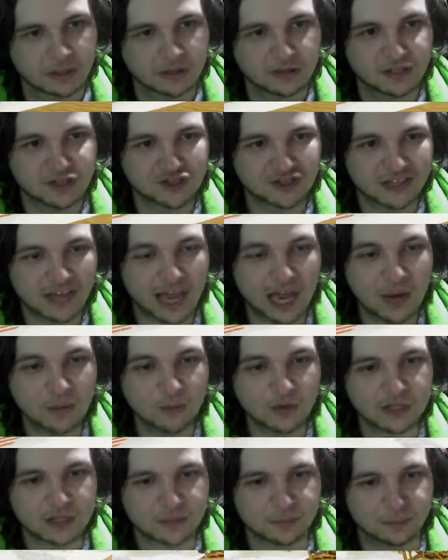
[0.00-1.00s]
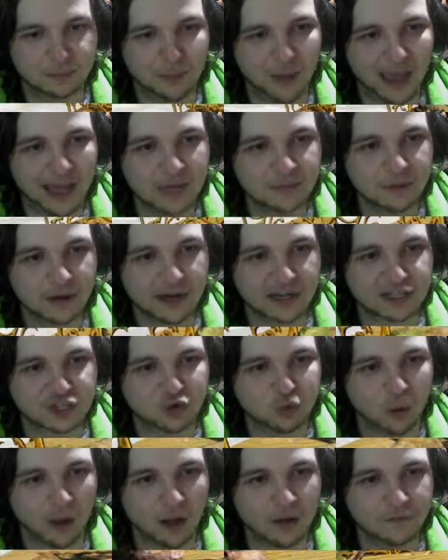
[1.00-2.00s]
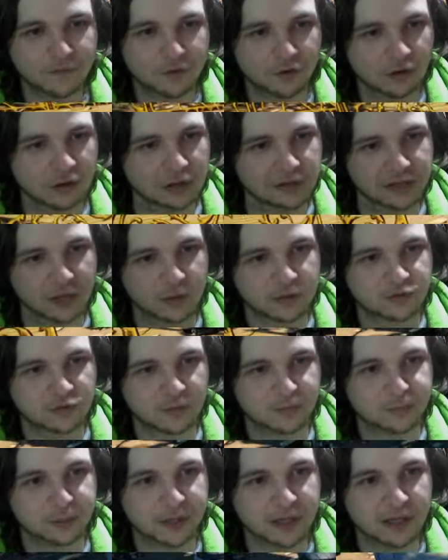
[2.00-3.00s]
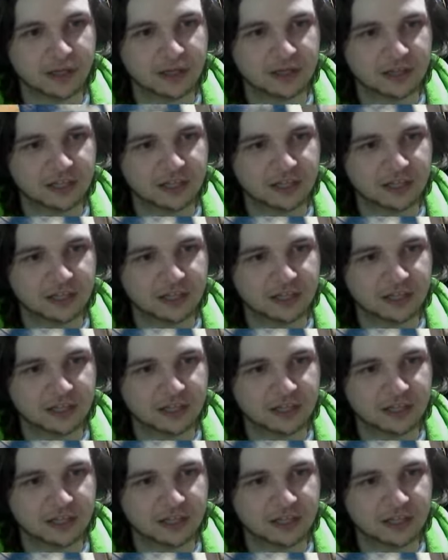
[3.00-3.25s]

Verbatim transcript: this game was oh. made by a 12-year-old that was repeatedly